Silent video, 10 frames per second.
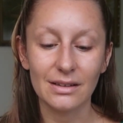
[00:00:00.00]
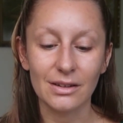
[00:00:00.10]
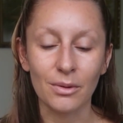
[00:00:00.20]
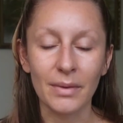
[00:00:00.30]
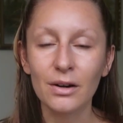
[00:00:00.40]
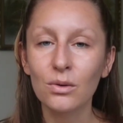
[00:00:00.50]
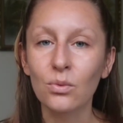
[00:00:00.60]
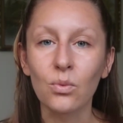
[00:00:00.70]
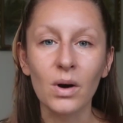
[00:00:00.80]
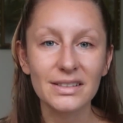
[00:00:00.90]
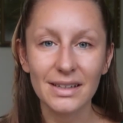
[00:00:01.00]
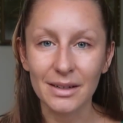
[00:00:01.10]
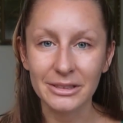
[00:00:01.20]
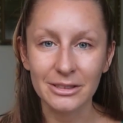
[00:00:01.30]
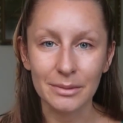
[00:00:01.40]
no matter what I
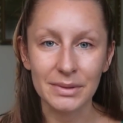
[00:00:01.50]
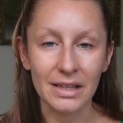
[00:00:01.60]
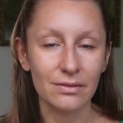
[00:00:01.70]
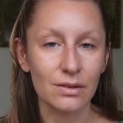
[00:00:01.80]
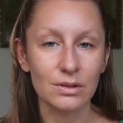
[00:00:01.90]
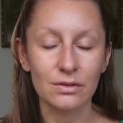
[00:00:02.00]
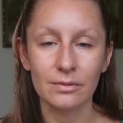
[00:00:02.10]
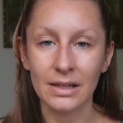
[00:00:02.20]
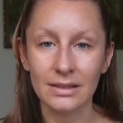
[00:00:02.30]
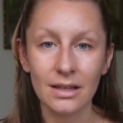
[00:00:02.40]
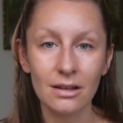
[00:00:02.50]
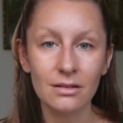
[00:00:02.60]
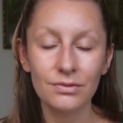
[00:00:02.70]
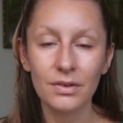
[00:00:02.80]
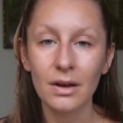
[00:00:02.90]
was scripting, if it was for myself,